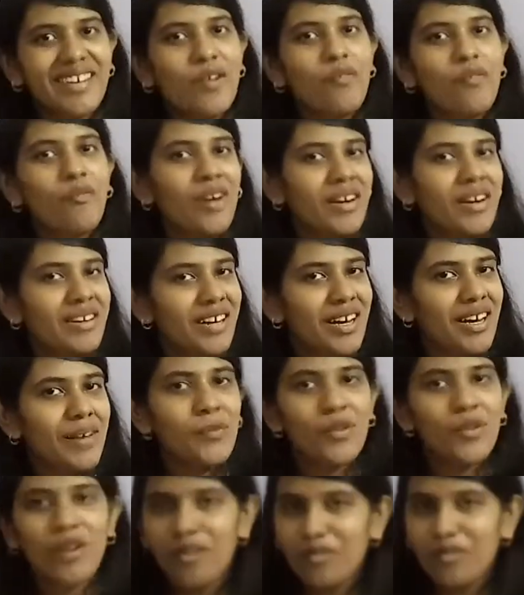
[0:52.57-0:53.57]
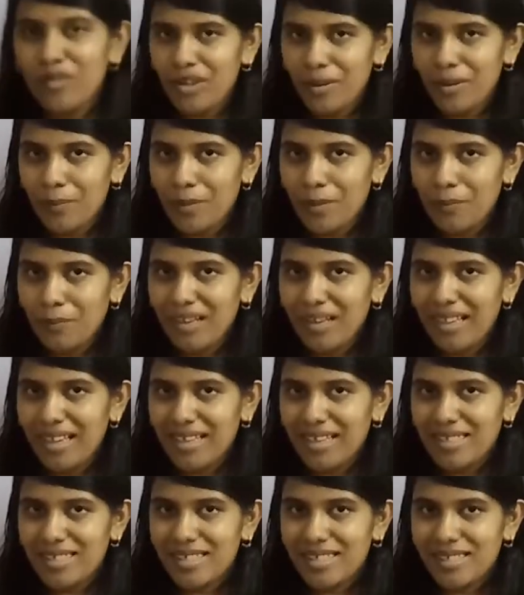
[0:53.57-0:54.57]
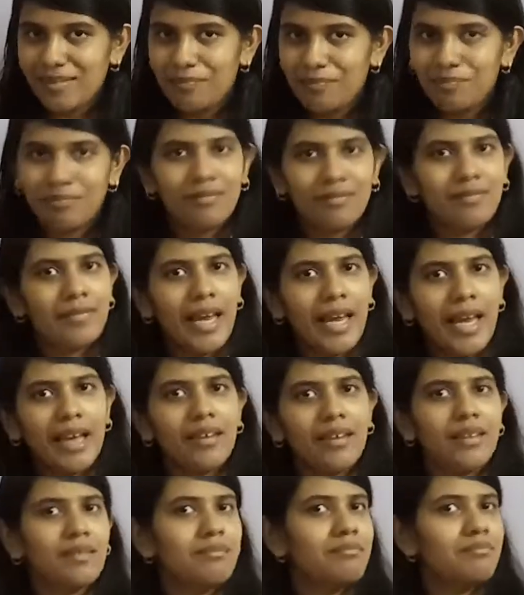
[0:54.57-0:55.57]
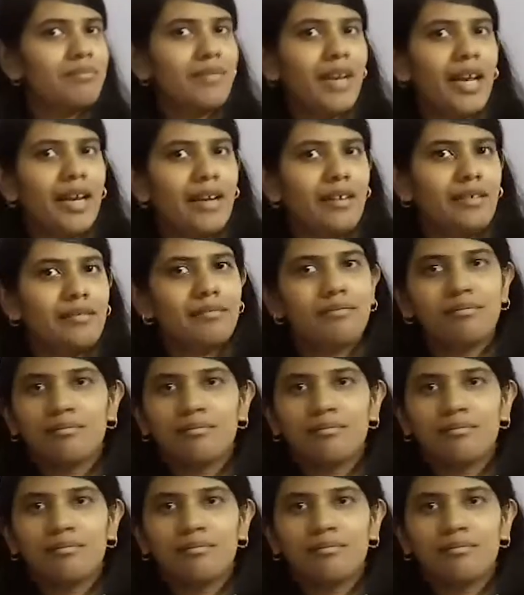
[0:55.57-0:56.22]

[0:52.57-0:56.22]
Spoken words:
One term you have to remember less. Egg.